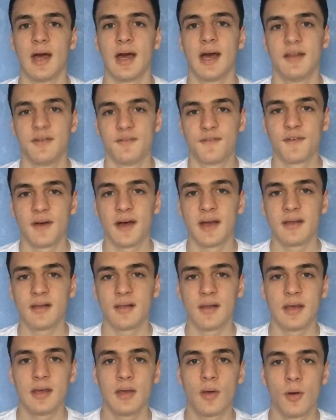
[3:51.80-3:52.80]
And
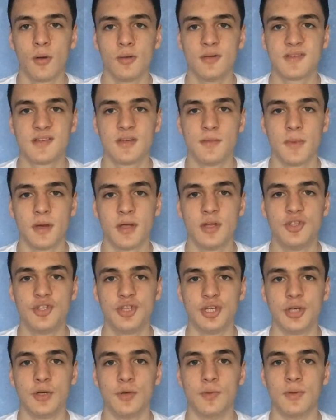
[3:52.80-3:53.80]
finally, on to my
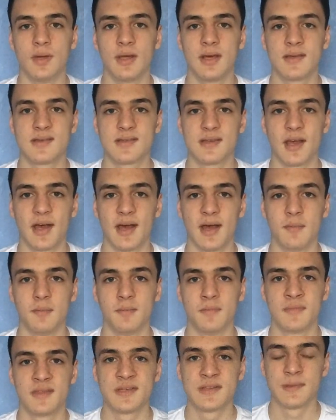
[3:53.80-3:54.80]
June
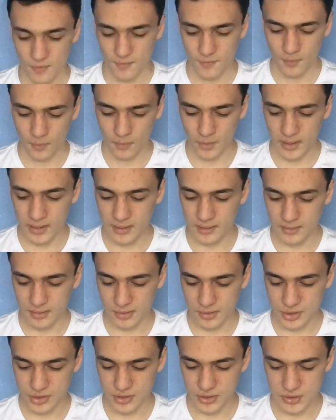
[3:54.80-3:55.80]
exams. For
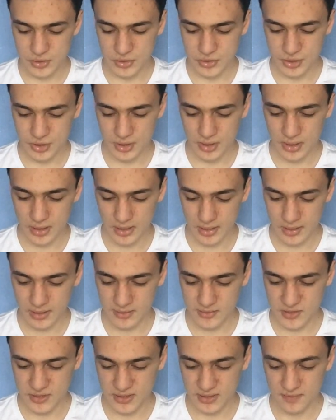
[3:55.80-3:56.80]
English Literature, I
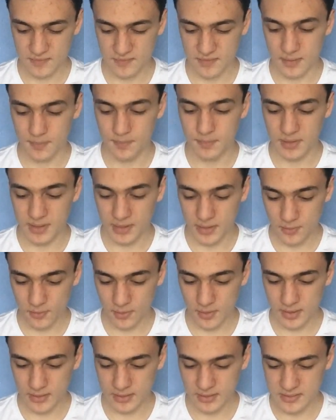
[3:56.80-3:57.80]
achieved a B
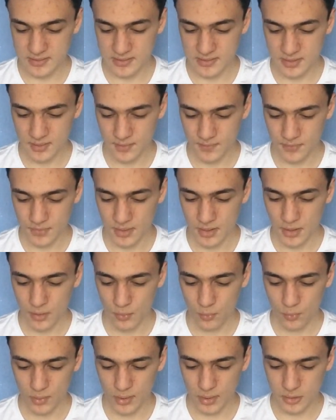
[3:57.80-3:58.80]
grade.
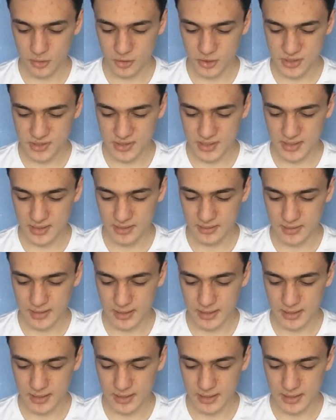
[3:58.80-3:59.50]
Welsh Second